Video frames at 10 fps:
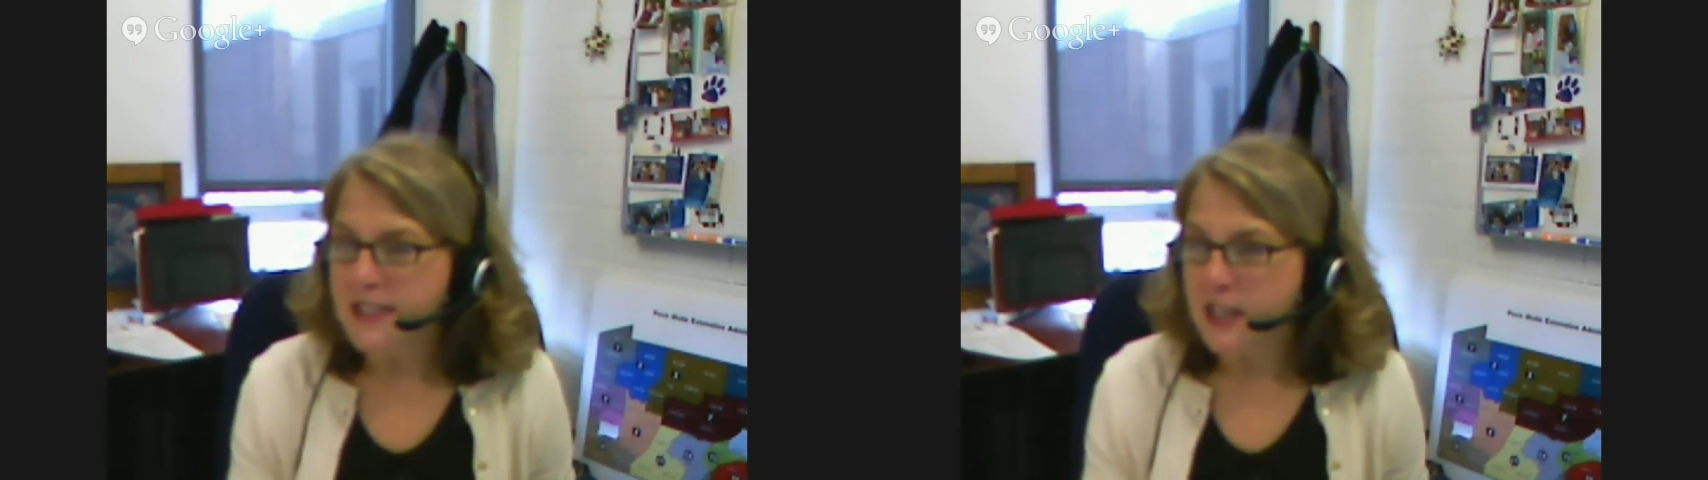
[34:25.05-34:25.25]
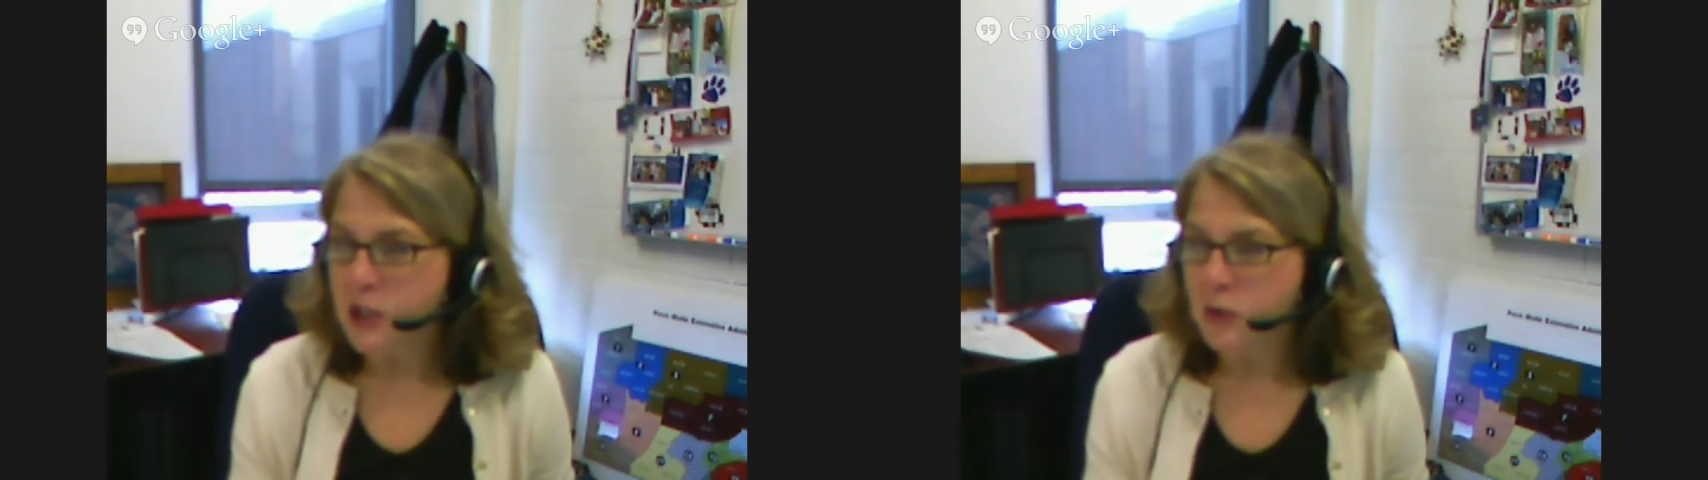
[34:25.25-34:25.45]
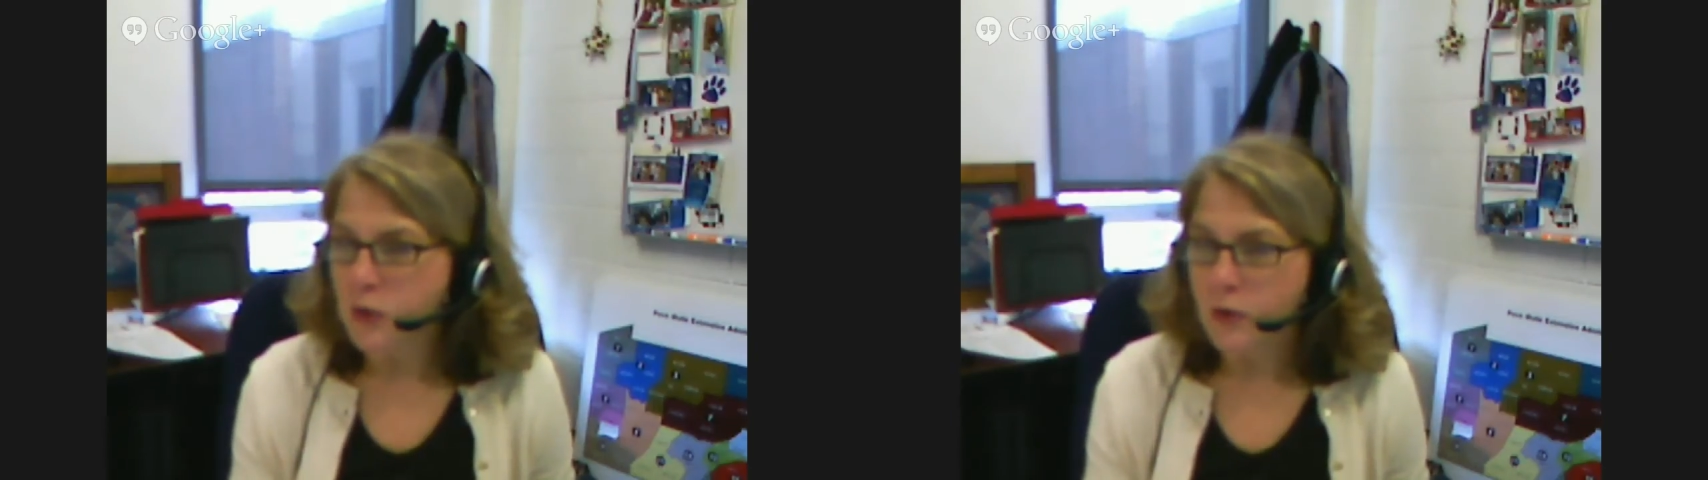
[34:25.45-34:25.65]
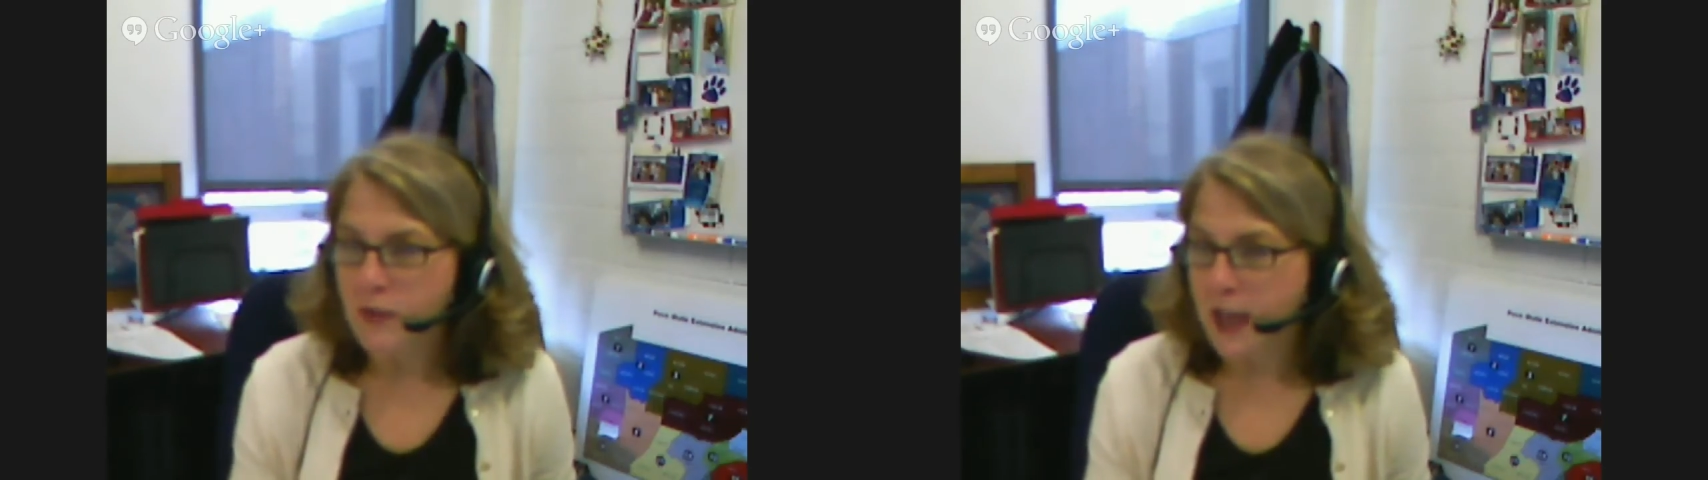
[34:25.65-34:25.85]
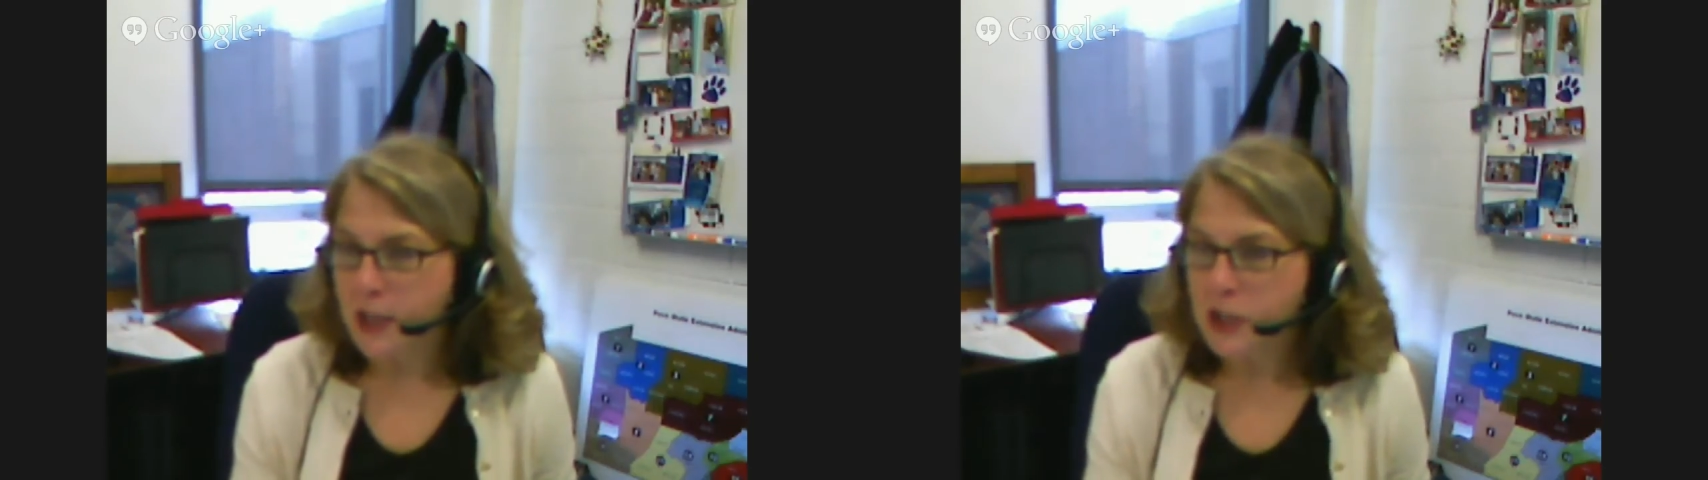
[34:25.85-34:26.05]
send you
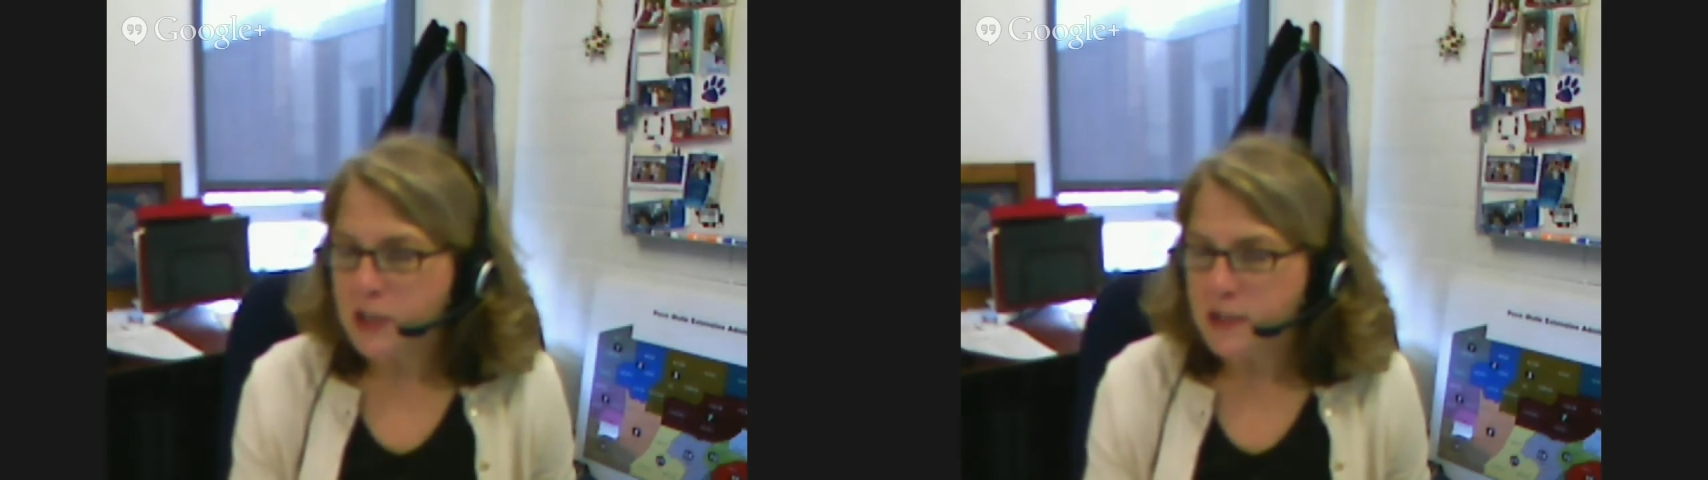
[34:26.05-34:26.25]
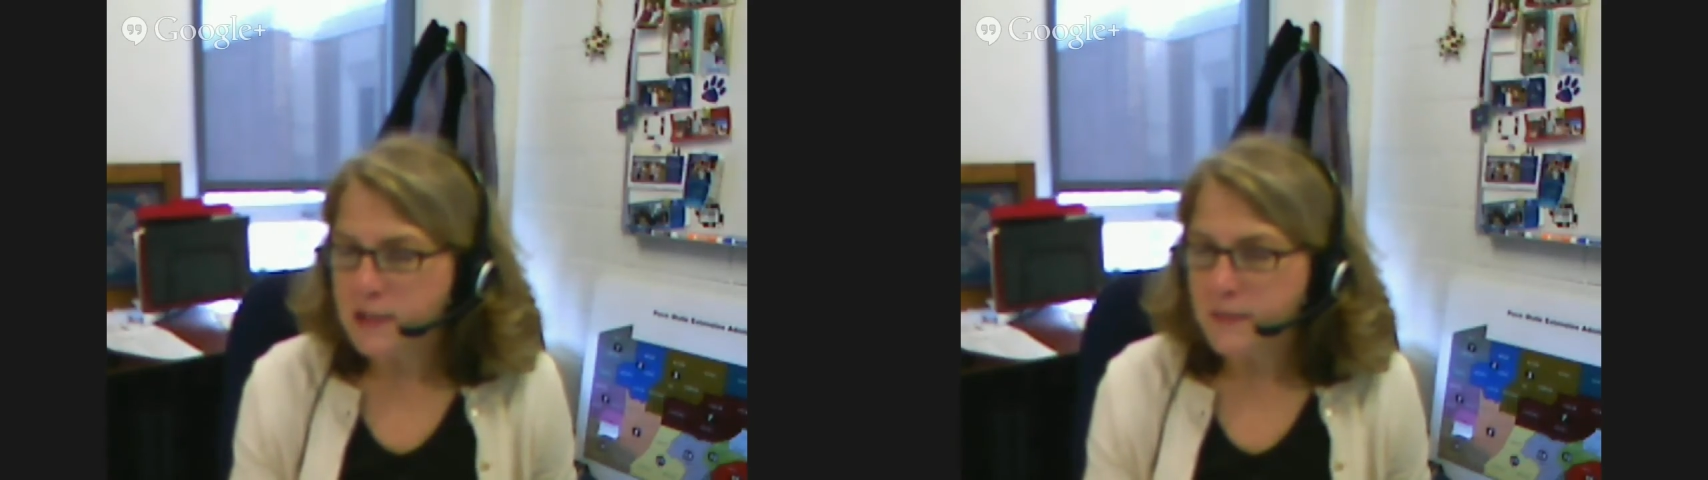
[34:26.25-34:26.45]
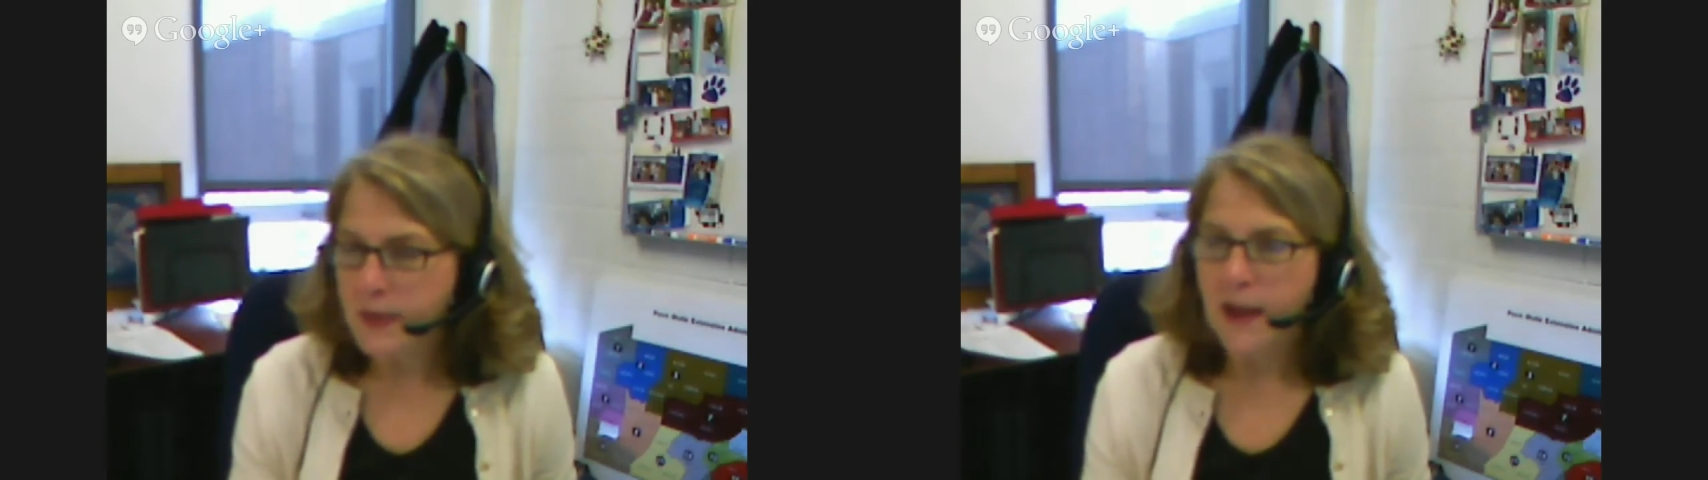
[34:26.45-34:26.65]
notifications.